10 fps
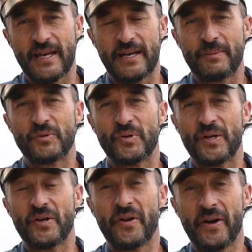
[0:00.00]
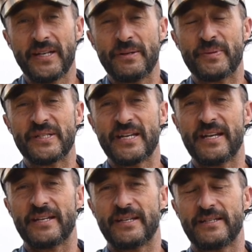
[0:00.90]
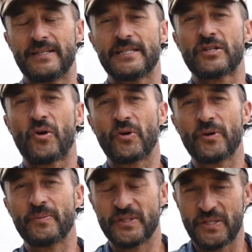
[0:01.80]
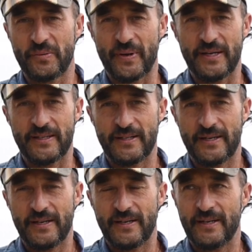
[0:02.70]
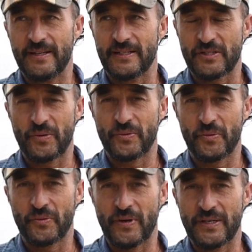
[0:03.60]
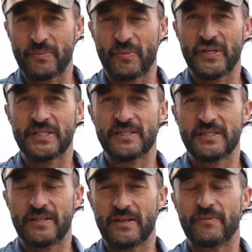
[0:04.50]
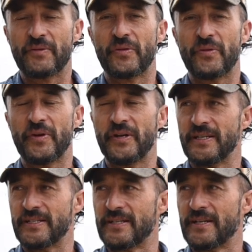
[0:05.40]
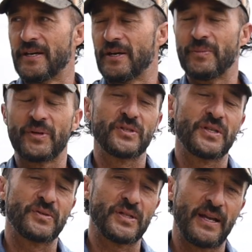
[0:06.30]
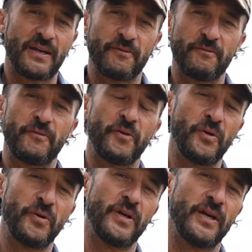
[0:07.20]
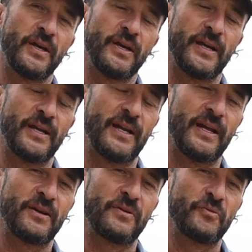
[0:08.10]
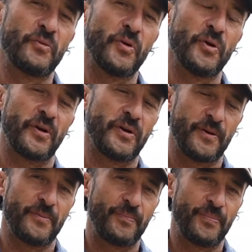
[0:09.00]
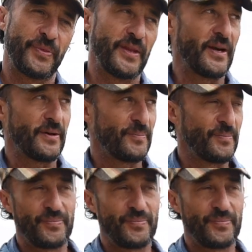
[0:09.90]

had up to a 90% disoccupancy rate in the so-called Great Depression of the 30s, because there was a lack of food and a lack of work. Now,